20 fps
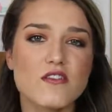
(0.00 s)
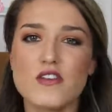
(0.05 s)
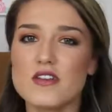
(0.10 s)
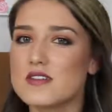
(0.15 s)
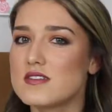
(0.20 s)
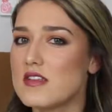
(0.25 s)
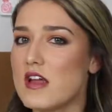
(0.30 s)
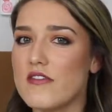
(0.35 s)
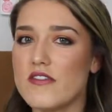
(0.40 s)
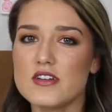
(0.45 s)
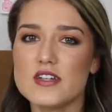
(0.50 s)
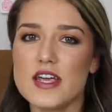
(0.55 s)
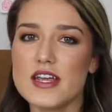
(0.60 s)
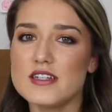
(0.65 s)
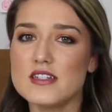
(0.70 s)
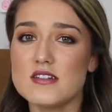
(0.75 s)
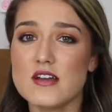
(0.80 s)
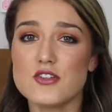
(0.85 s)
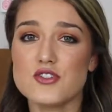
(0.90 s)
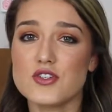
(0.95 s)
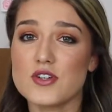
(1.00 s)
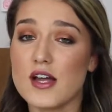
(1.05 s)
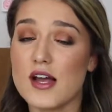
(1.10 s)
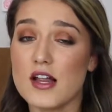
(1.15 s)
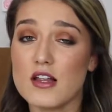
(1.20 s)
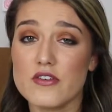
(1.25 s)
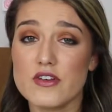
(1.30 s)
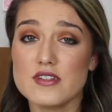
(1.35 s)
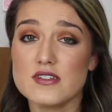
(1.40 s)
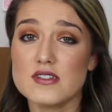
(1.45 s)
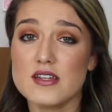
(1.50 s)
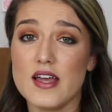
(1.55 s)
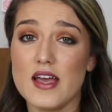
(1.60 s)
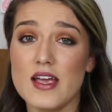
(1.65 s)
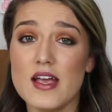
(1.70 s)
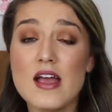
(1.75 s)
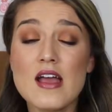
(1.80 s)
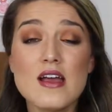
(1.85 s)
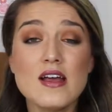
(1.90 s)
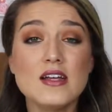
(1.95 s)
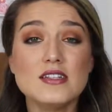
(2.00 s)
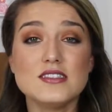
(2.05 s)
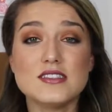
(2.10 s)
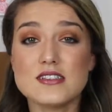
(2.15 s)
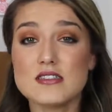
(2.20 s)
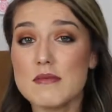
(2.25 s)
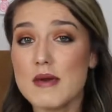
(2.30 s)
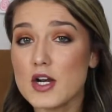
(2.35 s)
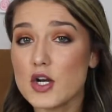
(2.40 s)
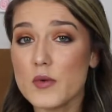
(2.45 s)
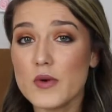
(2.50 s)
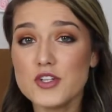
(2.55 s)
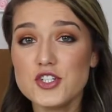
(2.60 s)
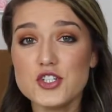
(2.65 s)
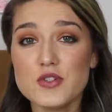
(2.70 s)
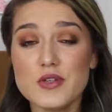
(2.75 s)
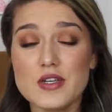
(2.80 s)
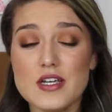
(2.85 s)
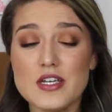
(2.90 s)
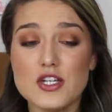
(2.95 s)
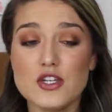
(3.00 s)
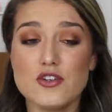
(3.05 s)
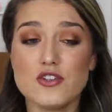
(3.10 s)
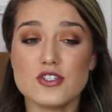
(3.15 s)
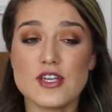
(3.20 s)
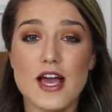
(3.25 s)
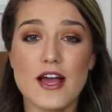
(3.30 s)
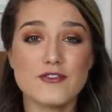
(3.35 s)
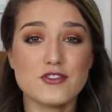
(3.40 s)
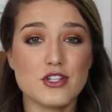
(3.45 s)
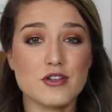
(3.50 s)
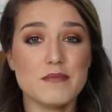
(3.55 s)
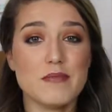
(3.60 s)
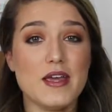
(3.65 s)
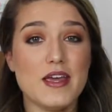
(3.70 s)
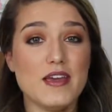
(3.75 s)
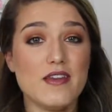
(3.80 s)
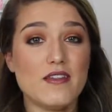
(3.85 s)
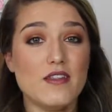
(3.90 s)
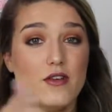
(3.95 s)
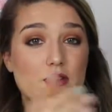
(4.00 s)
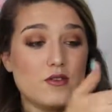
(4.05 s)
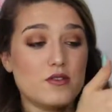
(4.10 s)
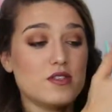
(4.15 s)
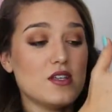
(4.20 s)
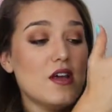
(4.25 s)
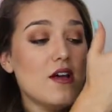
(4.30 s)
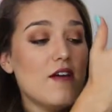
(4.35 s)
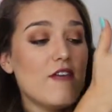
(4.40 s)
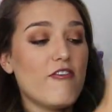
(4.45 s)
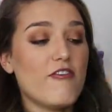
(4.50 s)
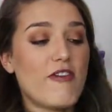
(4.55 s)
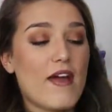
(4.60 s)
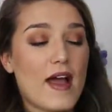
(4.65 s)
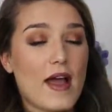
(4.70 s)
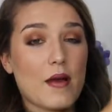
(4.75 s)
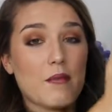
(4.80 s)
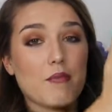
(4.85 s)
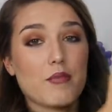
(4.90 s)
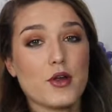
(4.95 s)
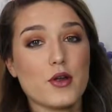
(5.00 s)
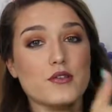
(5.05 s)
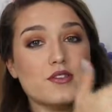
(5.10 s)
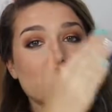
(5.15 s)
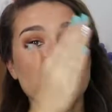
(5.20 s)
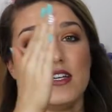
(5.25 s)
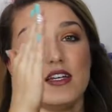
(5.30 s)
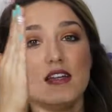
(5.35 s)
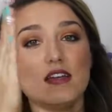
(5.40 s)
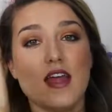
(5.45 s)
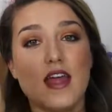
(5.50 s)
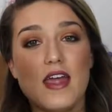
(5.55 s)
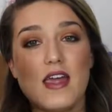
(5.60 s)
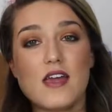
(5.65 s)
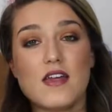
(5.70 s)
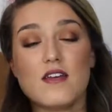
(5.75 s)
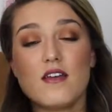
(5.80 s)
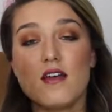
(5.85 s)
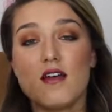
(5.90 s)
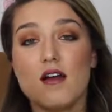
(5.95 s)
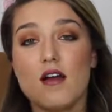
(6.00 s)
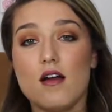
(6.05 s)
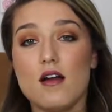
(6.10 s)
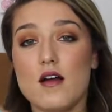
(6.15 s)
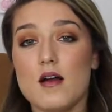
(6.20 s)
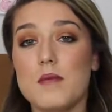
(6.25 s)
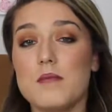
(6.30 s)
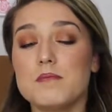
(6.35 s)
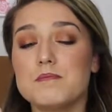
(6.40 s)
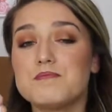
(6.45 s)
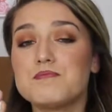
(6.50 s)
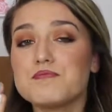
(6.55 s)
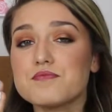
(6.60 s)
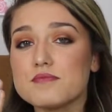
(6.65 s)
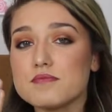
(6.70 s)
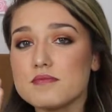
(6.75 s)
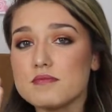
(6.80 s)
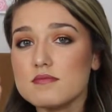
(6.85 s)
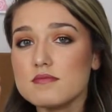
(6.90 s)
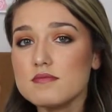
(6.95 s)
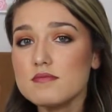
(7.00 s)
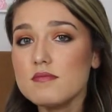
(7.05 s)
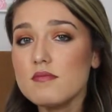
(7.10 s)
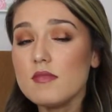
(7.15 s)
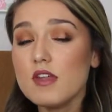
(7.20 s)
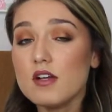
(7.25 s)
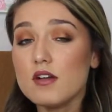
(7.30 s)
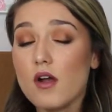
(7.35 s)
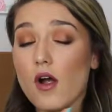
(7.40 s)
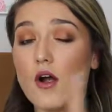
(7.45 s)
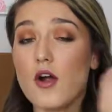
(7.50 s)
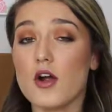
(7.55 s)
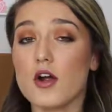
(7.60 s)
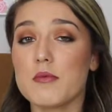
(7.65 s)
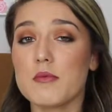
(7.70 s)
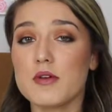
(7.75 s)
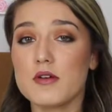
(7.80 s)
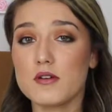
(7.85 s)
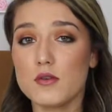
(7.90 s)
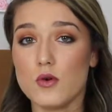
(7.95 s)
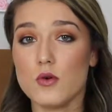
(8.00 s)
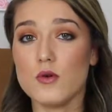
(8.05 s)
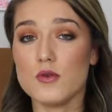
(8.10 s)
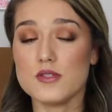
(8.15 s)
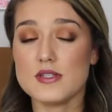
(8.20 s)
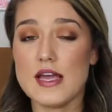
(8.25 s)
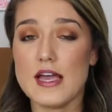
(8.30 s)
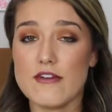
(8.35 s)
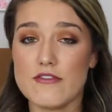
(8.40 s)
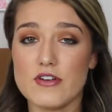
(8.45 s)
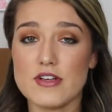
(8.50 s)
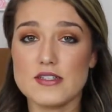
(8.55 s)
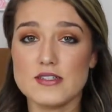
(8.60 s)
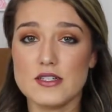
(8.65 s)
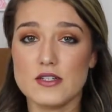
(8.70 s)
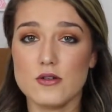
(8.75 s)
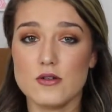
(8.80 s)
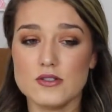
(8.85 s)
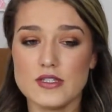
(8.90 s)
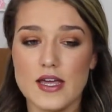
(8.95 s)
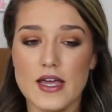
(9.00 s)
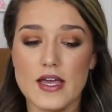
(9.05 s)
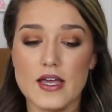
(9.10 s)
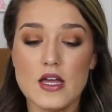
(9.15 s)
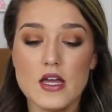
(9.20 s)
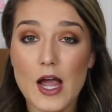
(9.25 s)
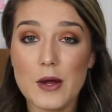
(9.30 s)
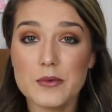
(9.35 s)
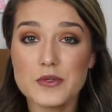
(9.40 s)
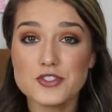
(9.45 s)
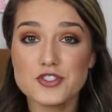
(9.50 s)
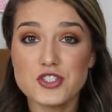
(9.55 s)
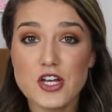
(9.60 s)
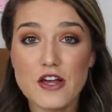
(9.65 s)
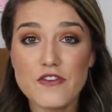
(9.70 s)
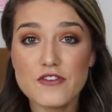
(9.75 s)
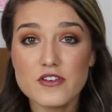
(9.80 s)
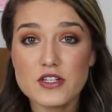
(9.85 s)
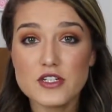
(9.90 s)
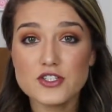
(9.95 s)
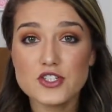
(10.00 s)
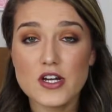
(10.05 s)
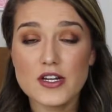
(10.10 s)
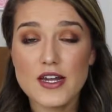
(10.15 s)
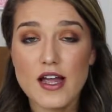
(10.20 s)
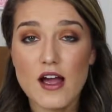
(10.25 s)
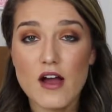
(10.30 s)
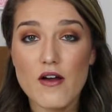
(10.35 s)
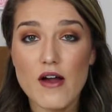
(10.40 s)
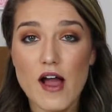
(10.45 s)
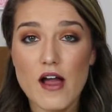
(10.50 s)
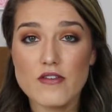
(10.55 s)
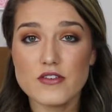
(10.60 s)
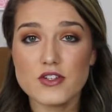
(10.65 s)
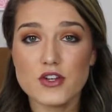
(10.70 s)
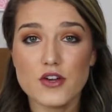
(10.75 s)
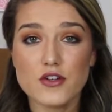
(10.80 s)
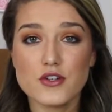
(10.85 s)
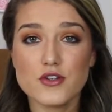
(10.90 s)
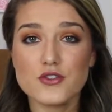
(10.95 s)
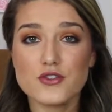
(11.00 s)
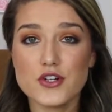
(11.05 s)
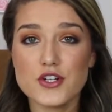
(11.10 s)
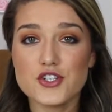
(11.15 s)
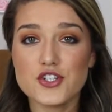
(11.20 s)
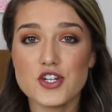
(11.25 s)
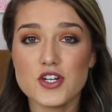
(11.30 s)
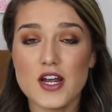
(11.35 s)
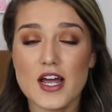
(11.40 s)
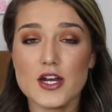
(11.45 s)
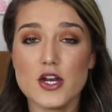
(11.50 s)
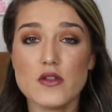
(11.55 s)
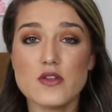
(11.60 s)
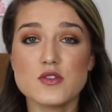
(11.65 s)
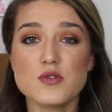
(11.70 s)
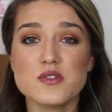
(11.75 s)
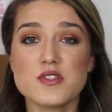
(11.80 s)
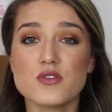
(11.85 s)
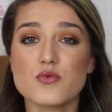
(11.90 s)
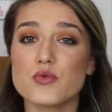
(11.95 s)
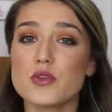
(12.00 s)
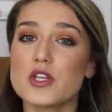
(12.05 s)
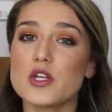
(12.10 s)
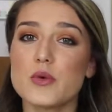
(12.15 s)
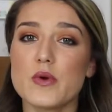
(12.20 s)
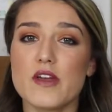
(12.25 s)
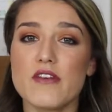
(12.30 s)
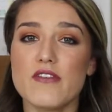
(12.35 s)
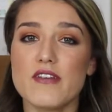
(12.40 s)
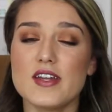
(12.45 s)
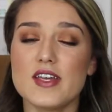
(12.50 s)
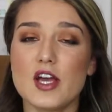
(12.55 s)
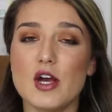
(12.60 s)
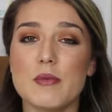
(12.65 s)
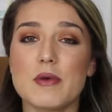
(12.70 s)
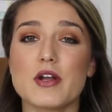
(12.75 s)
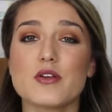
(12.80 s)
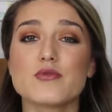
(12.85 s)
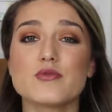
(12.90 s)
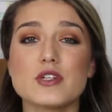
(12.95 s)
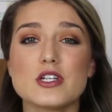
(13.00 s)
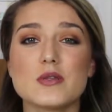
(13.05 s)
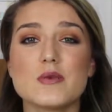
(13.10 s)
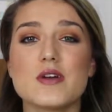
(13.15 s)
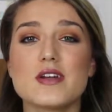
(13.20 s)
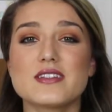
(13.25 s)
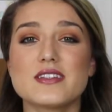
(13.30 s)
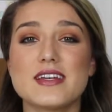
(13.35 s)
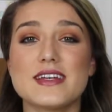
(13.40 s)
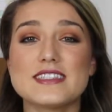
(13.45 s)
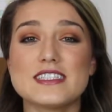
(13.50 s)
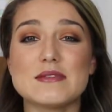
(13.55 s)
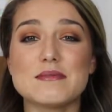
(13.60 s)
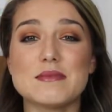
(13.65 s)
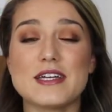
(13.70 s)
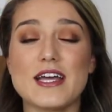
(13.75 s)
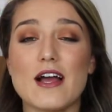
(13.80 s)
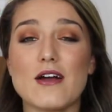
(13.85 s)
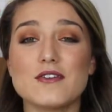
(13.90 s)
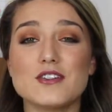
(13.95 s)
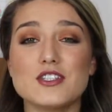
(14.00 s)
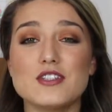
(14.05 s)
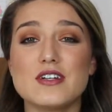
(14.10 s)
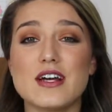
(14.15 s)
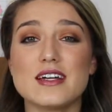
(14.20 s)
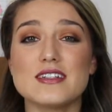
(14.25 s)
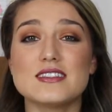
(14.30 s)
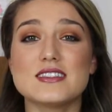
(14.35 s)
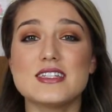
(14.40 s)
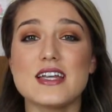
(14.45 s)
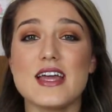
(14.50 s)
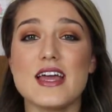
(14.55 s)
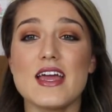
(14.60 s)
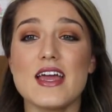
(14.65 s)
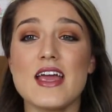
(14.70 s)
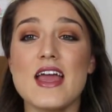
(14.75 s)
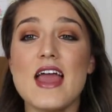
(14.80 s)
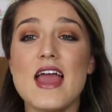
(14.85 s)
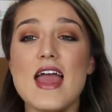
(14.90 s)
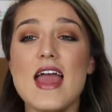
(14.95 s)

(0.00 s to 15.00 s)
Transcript: fun stuff into 1,800 calories a day. Doesn't matter what you eat, you just have to hit those fat, protein, and carb goals every single day. I would definitely check out Avatar Nutrition. I know this was a really quick video, but I really wanted to get something out to you guys today,